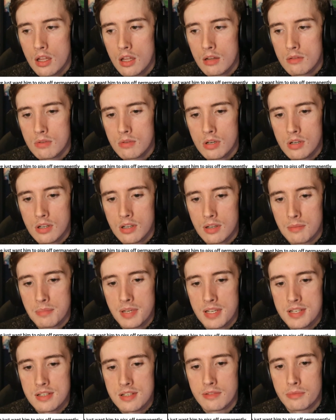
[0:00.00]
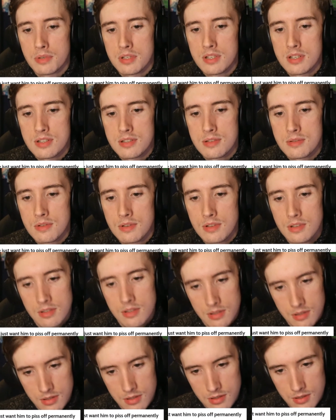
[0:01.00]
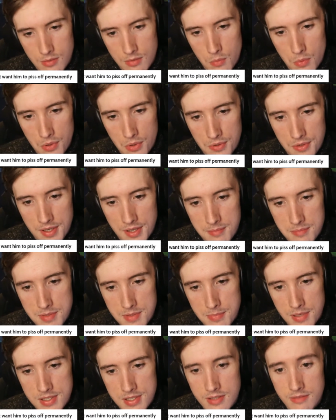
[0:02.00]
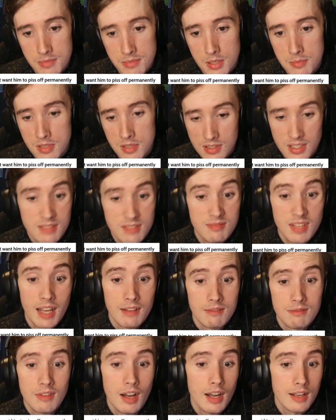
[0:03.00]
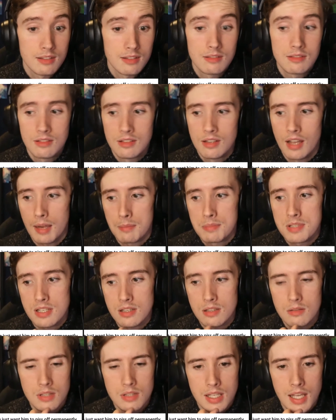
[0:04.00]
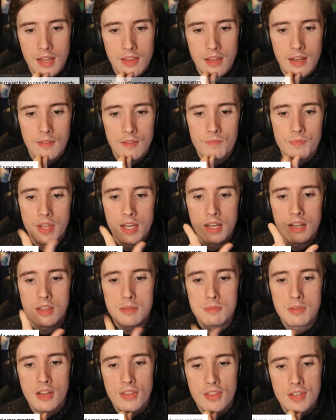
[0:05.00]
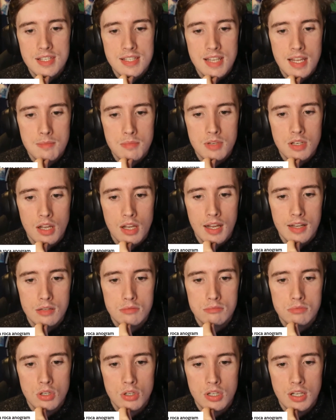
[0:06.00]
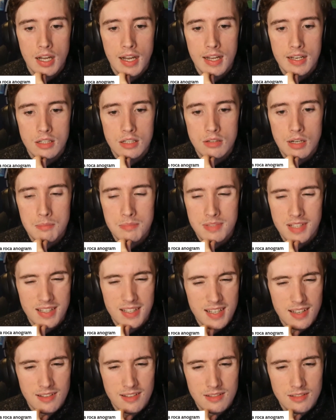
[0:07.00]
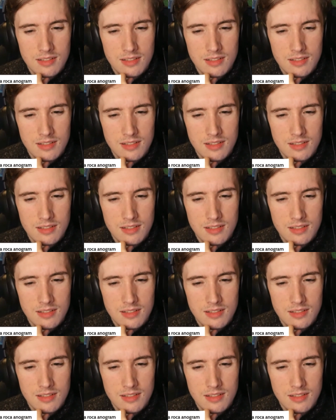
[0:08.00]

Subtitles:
Roca can piss off, we just want him to piss off permanently. Yeah, I absolutely get that. The Marathe statement had a Roca anagram. Did it?